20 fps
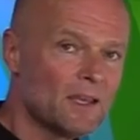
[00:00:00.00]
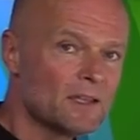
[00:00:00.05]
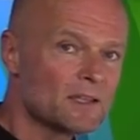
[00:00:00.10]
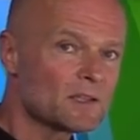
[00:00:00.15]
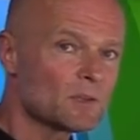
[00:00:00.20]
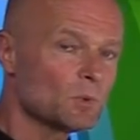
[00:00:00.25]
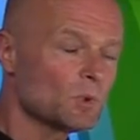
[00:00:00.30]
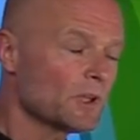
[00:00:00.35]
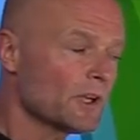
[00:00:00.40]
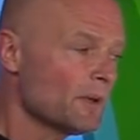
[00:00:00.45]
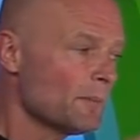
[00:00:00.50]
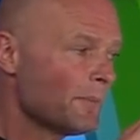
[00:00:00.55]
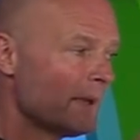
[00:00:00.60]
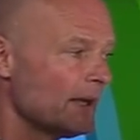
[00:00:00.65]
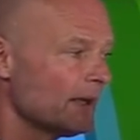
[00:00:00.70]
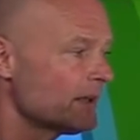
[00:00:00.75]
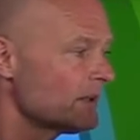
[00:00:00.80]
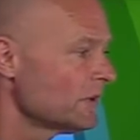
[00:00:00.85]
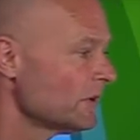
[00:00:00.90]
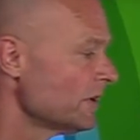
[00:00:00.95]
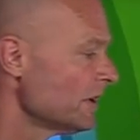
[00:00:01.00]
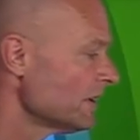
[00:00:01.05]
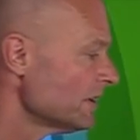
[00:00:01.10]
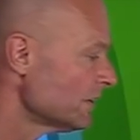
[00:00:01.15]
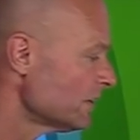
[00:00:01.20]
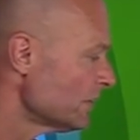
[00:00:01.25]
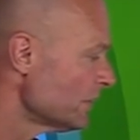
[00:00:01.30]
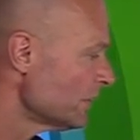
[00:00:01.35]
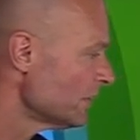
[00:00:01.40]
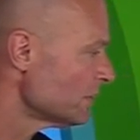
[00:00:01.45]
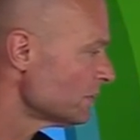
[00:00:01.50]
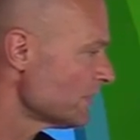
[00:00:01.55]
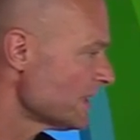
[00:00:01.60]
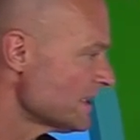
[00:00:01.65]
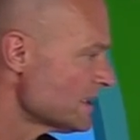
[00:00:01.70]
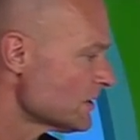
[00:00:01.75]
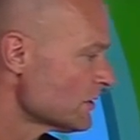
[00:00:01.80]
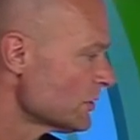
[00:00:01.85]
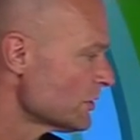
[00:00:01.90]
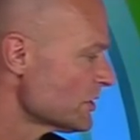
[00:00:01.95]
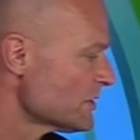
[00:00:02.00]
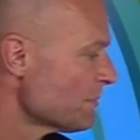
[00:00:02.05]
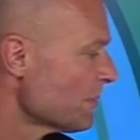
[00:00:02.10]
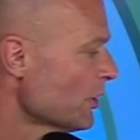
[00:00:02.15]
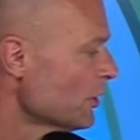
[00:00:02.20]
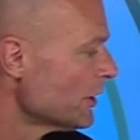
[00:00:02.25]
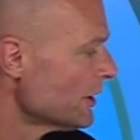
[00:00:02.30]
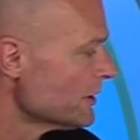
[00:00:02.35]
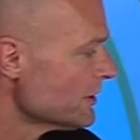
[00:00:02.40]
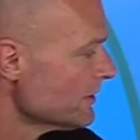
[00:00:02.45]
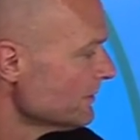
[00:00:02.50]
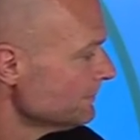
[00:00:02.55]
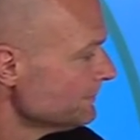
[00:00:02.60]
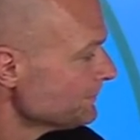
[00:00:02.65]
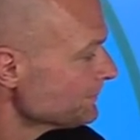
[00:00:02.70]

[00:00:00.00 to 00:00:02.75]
So we'll come back to the research part.